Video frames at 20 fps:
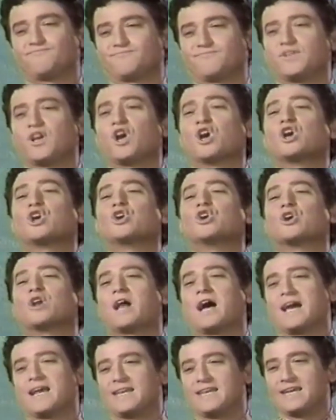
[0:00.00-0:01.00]
Good
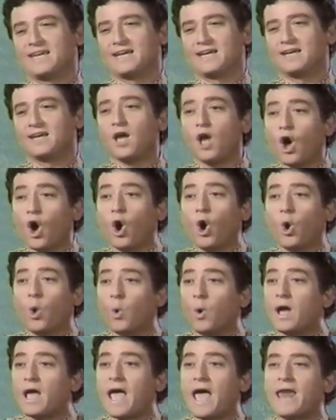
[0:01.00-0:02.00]
idea. Oh,
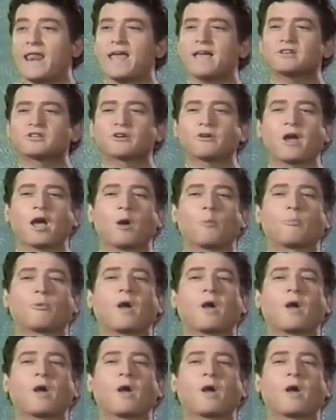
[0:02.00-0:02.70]
and by the way,